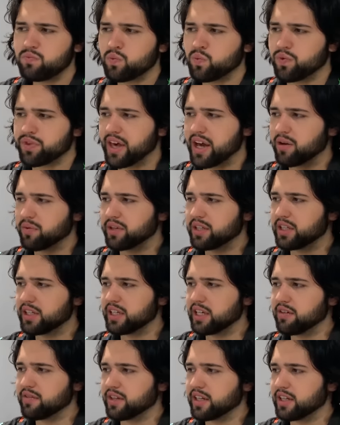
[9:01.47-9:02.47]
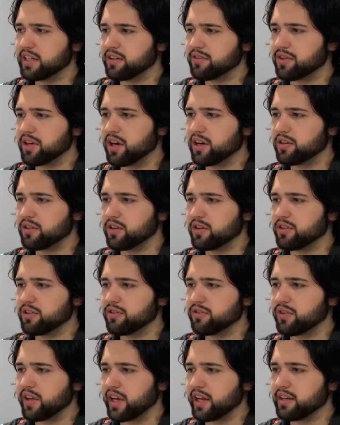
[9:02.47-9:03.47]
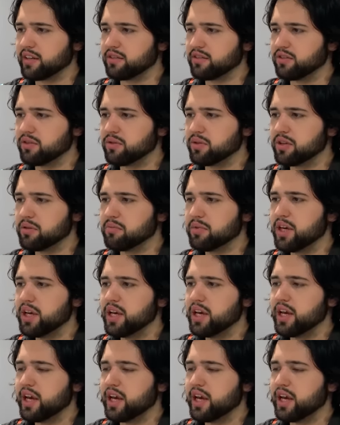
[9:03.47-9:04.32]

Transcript: without really giving any thought or understanding to them.